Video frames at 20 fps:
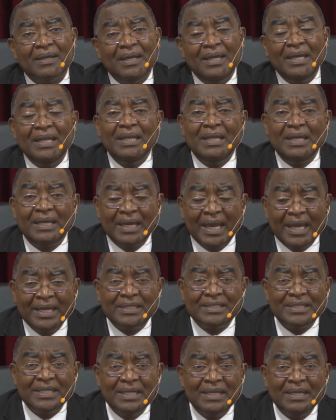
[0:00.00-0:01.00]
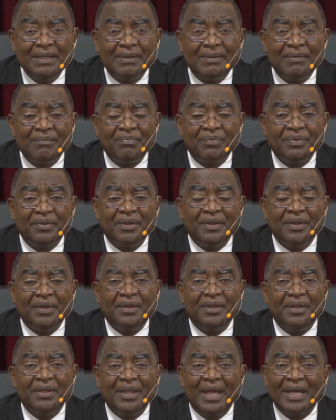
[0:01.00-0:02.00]
indicating
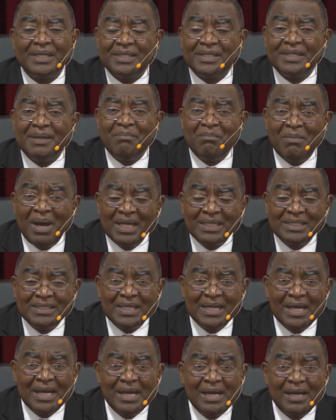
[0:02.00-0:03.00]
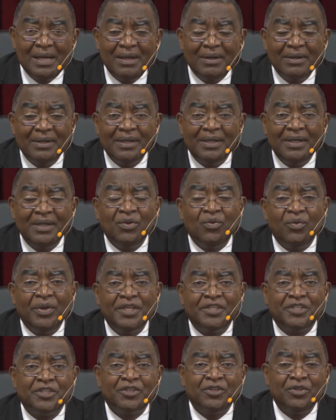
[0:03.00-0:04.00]
that the matter in
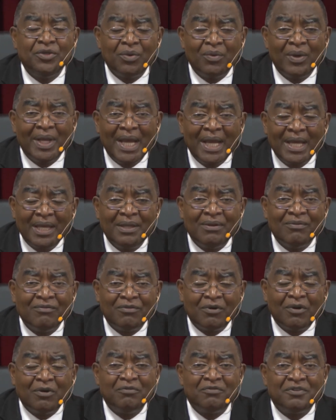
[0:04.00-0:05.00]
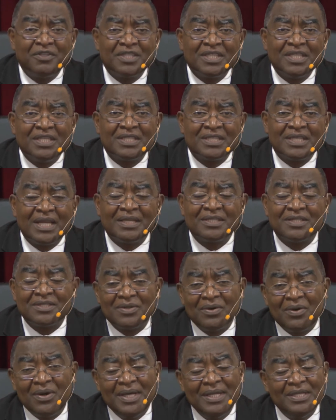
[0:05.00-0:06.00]
which you were involved, sister
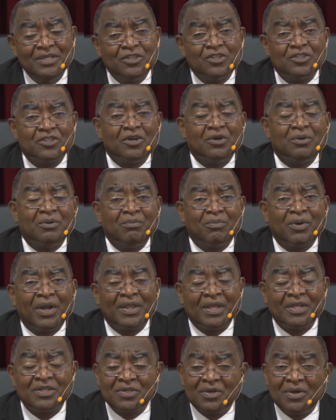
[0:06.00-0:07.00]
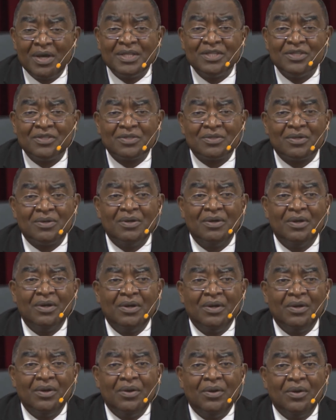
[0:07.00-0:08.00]
so-and-so, brother so-and-so,
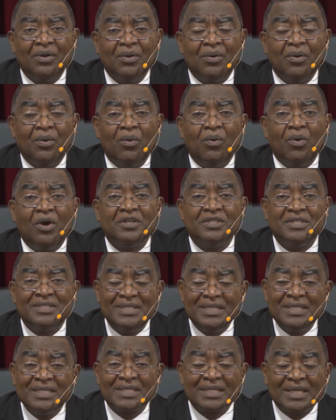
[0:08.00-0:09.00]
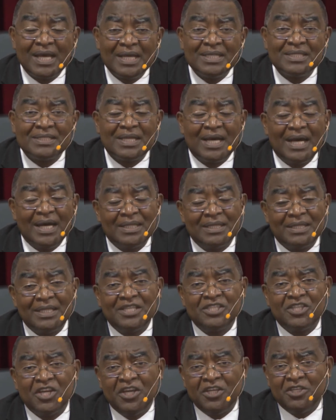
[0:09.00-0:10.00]
was discussed at the
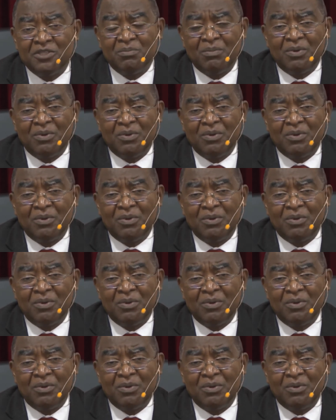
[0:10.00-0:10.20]
church